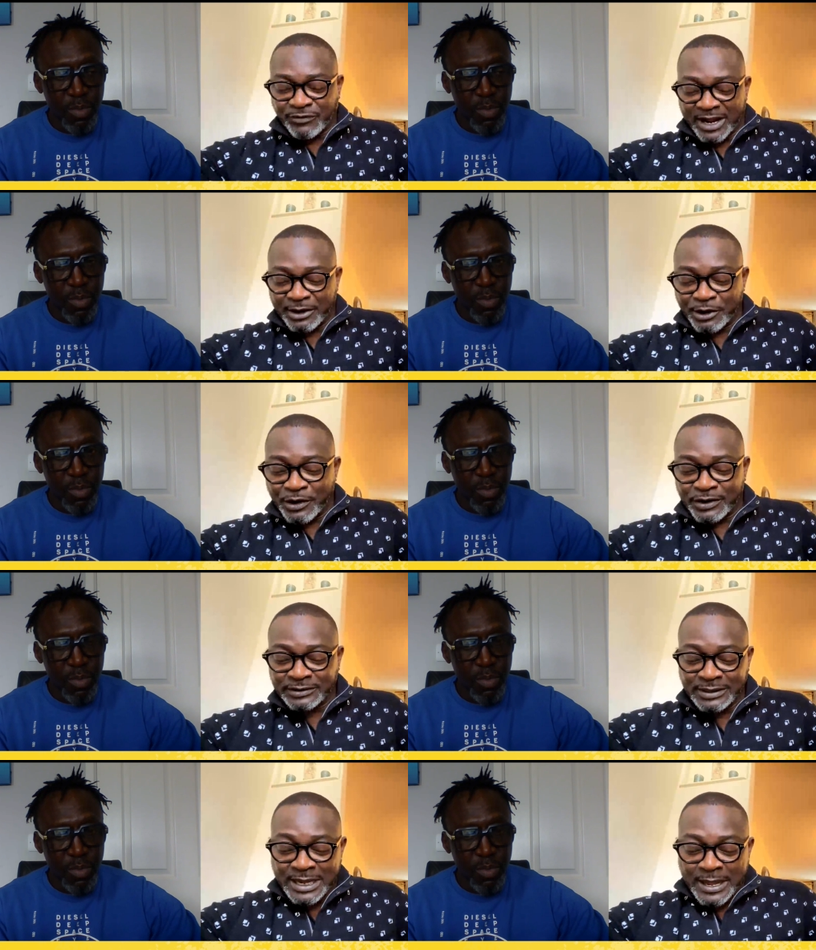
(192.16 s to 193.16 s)
Speaker 1: over,
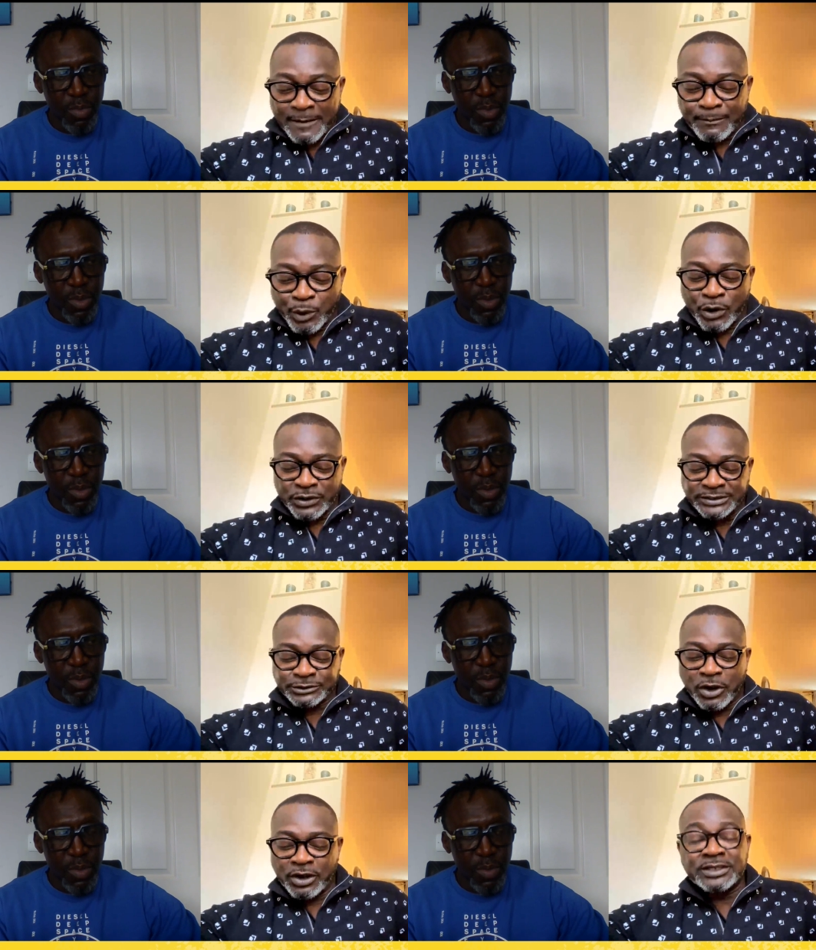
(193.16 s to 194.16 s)
or but
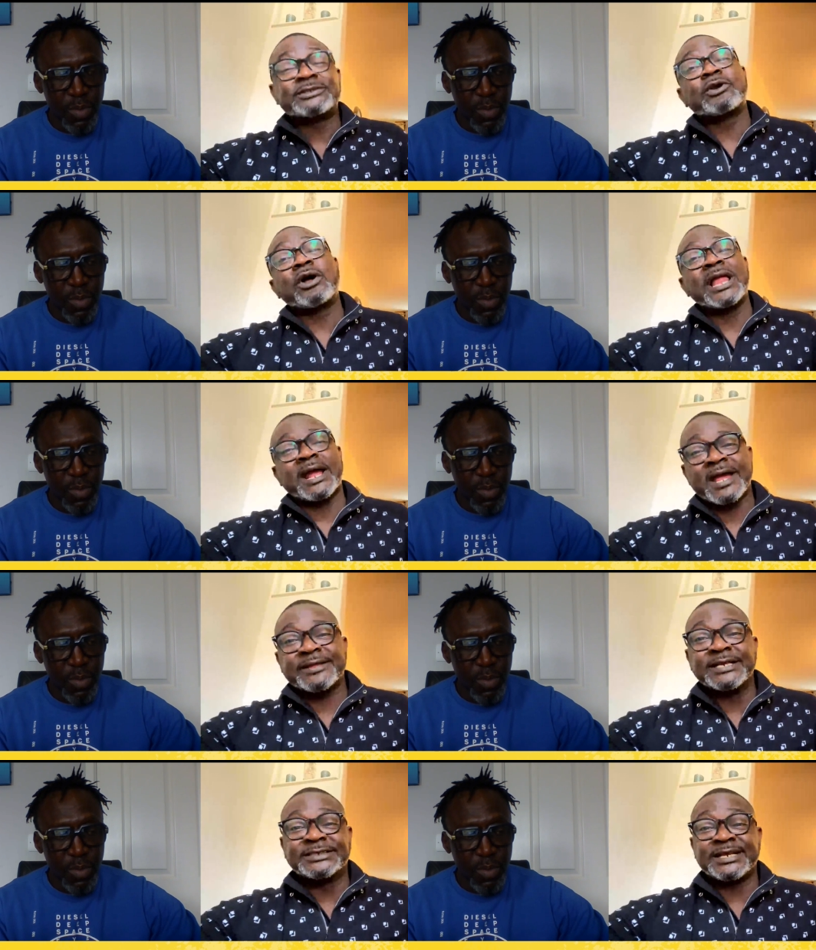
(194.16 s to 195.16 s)
he's got he's got like
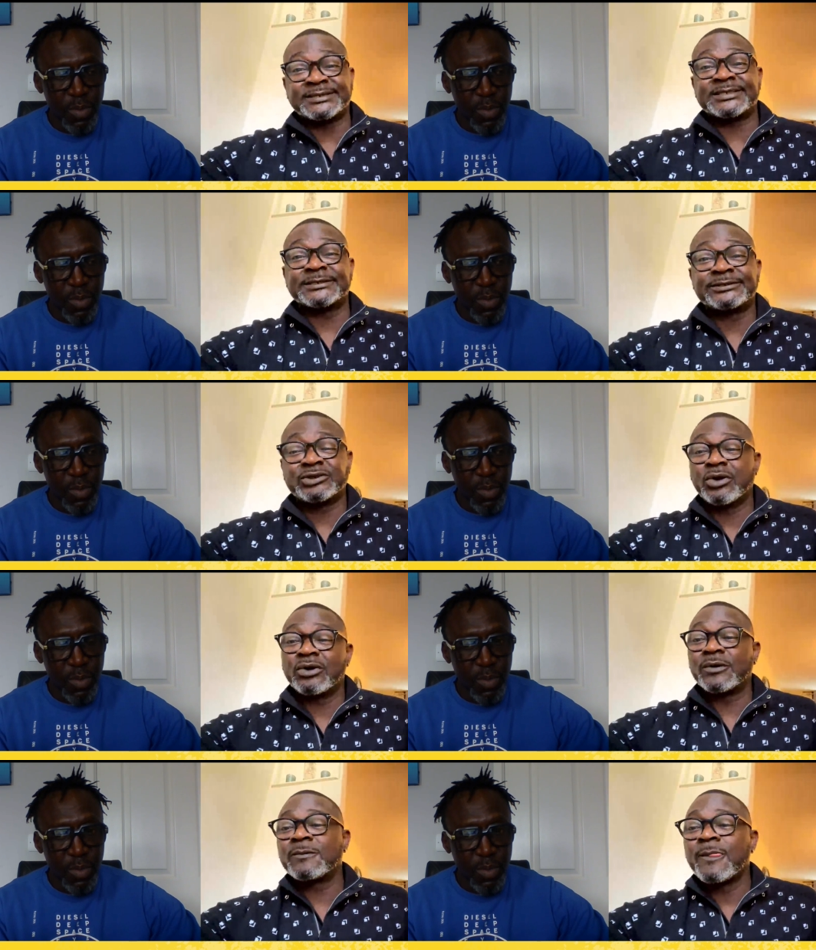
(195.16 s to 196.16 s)
an agency, so
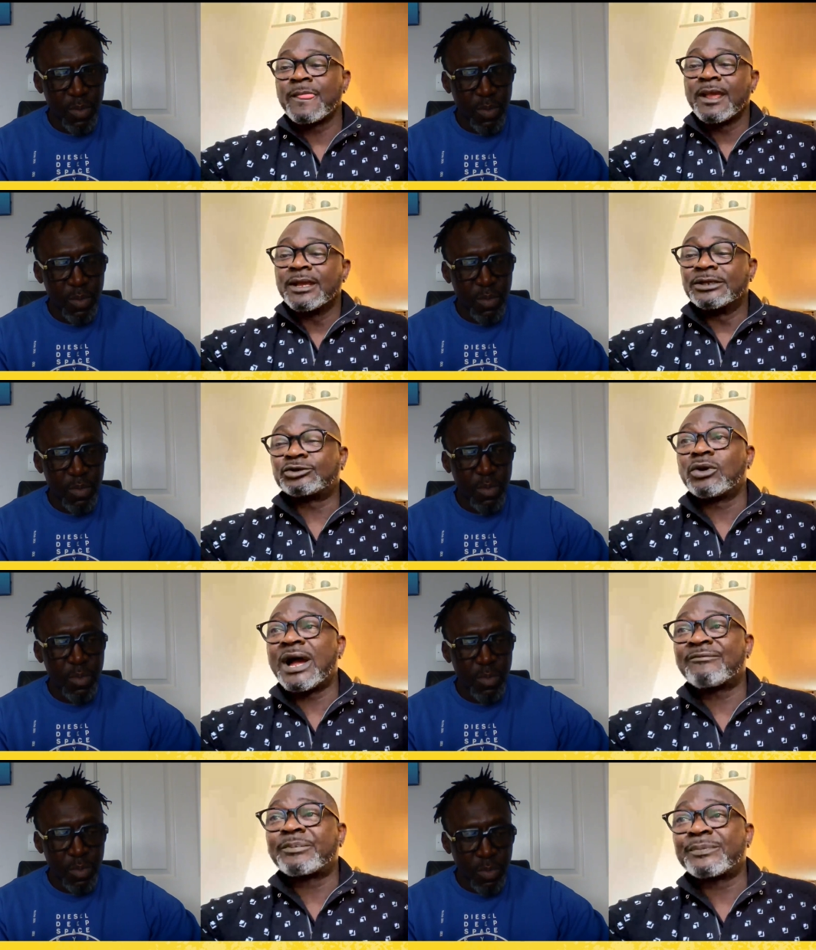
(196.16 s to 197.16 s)
you should
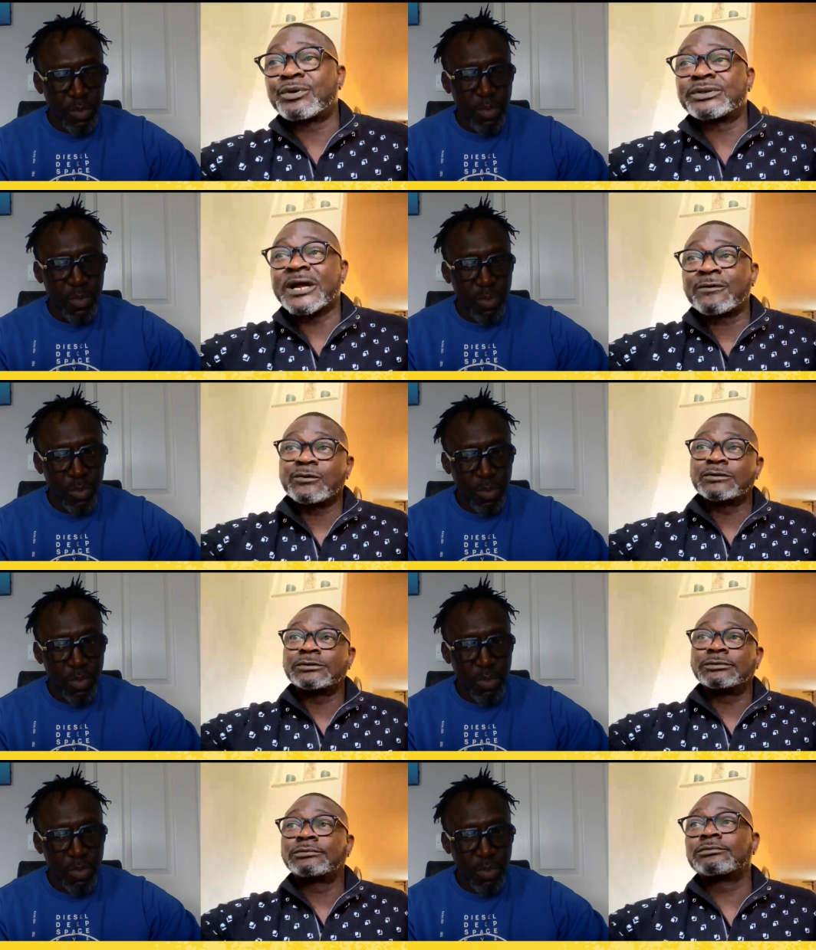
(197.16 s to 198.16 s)
have people that
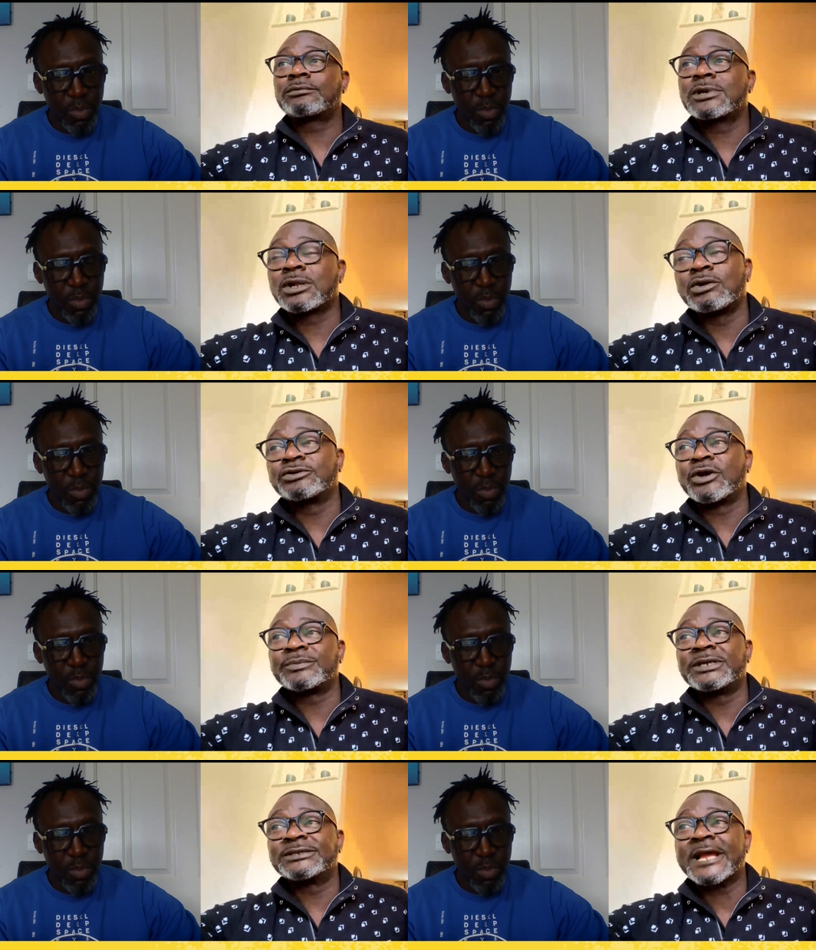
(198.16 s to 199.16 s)
will close
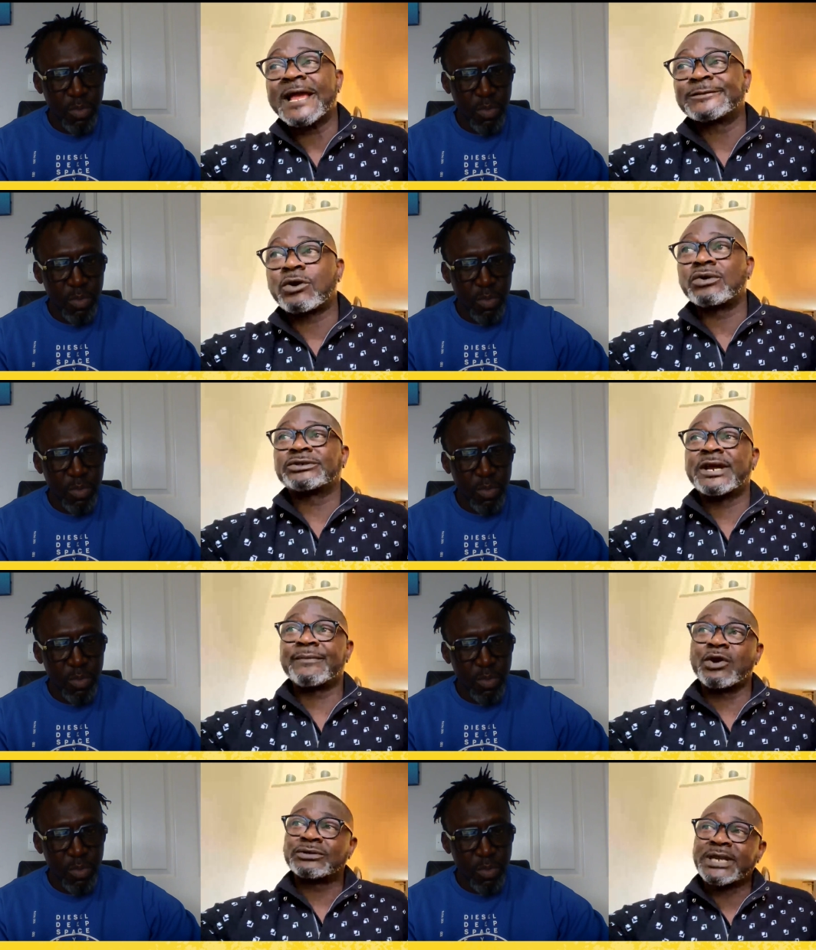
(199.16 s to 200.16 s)
up this guy's
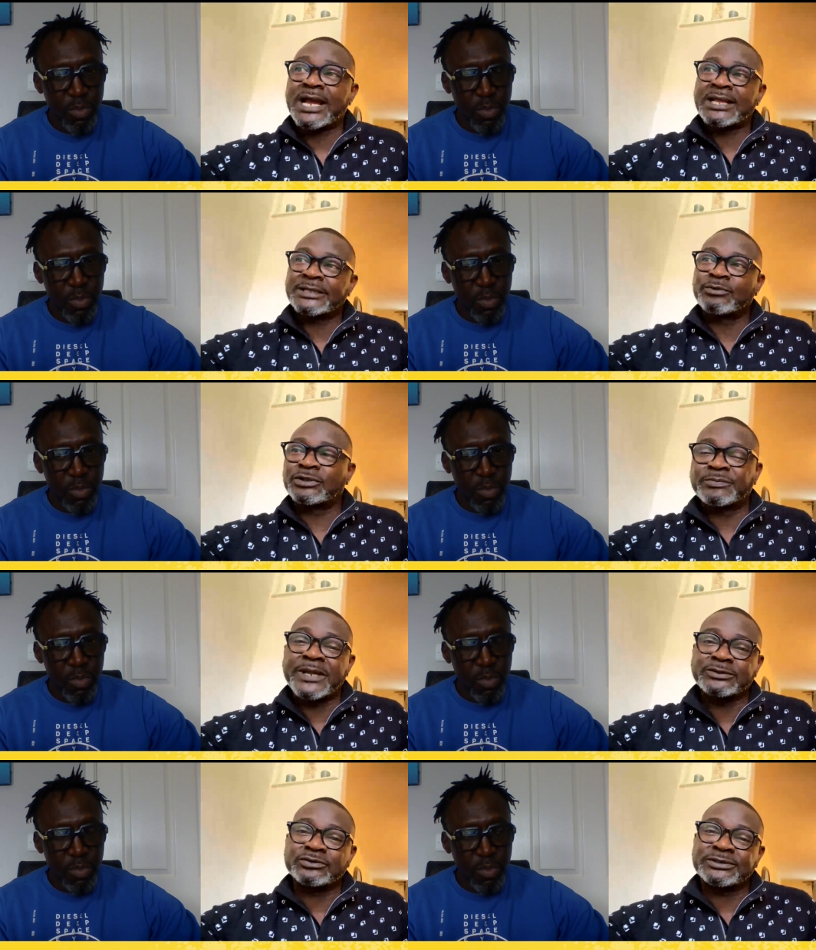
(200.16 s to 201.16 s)
contract because Haaland was
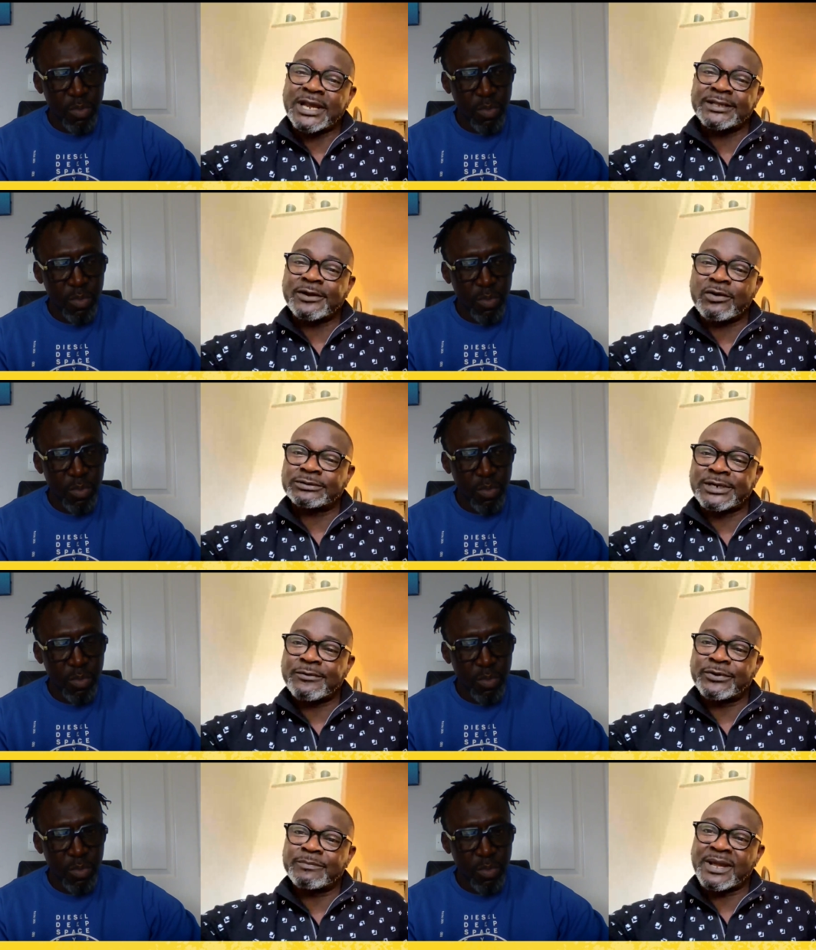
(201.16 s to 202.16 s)
meant to sign a
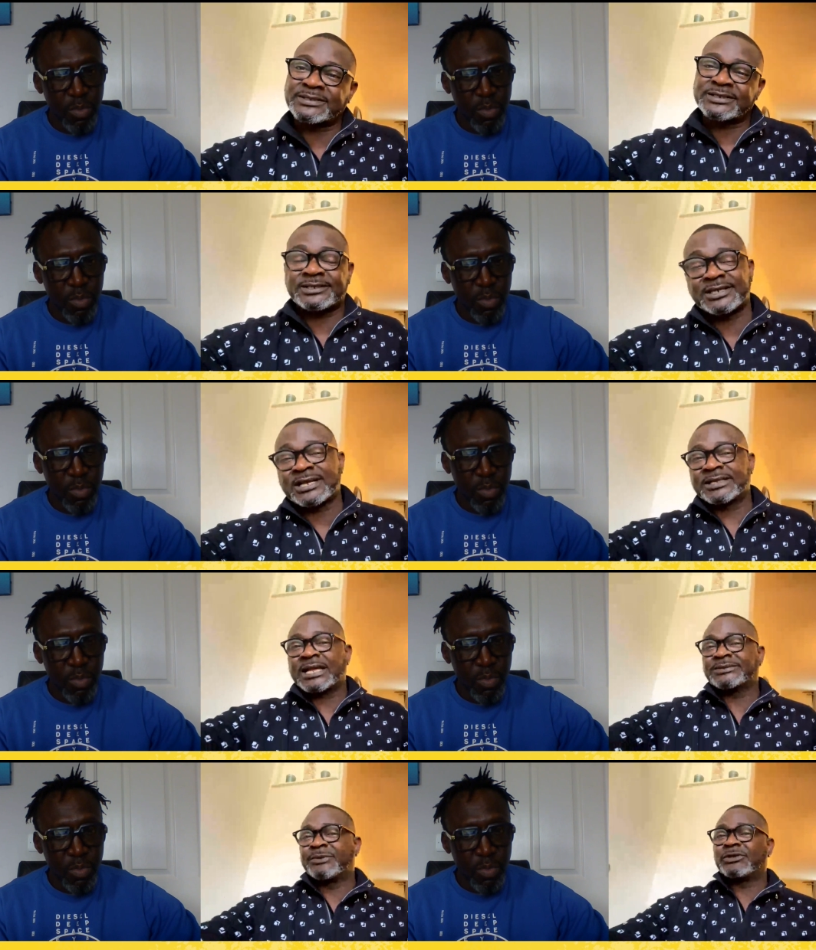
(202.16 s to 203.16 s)
contract with Man City and
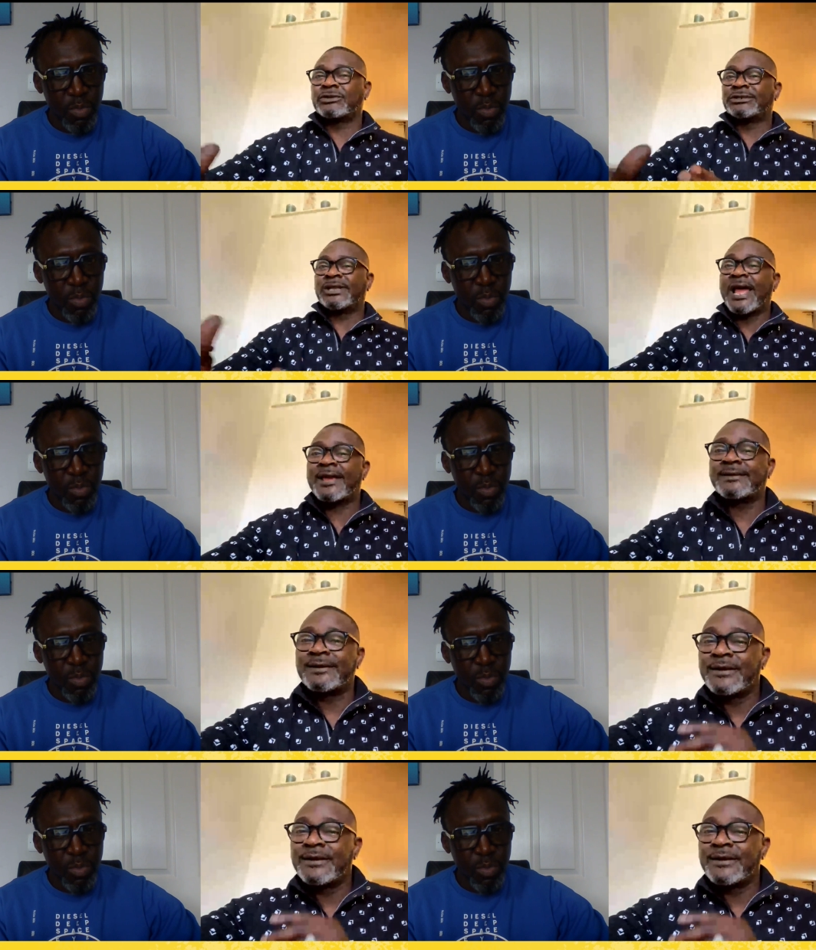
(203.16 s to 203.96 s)
that's been on the line